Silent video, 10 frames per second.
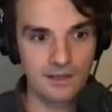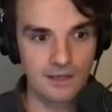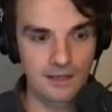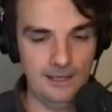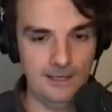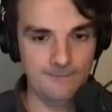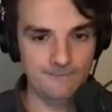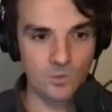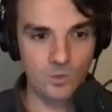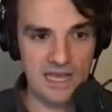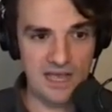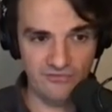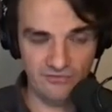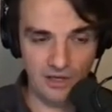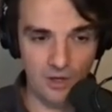Um, we
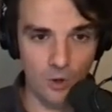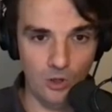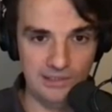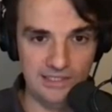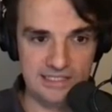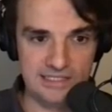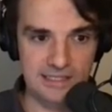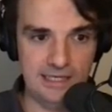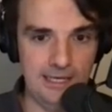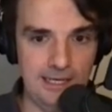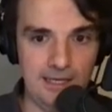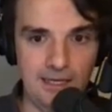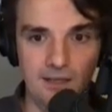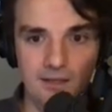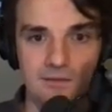have all these
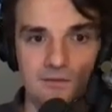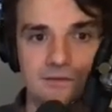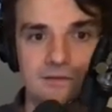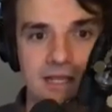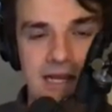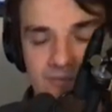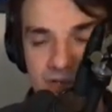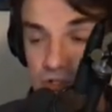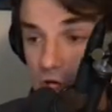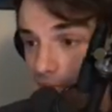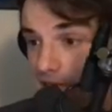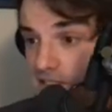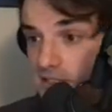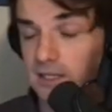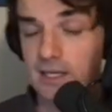uh, tenant
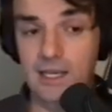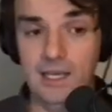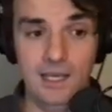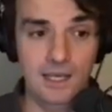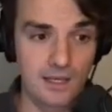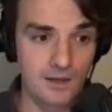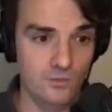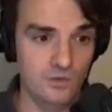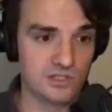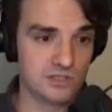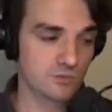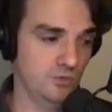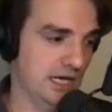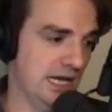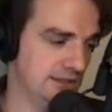resolvers, uh, which
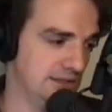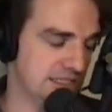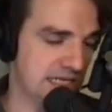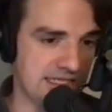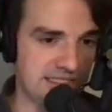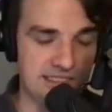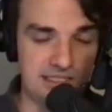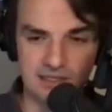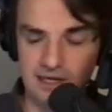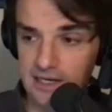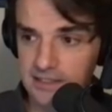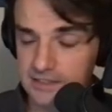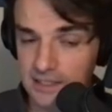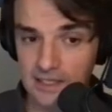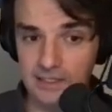we had these classes in
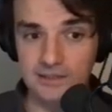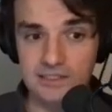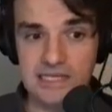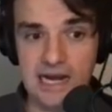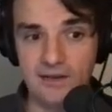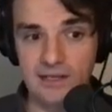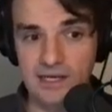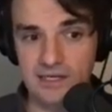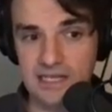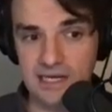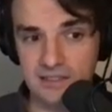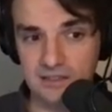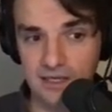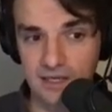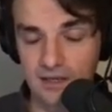Grails. Uh, these are the exact
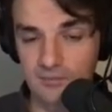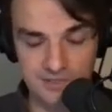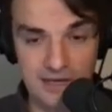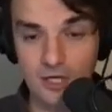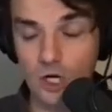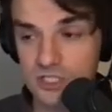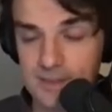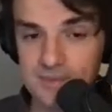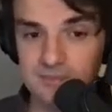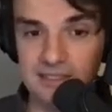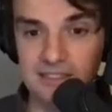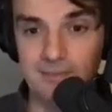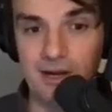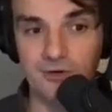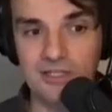uh, same concepts, but in
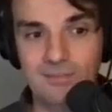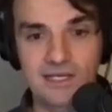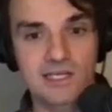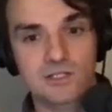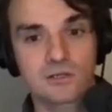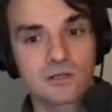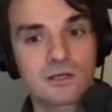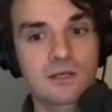a Micronaut application.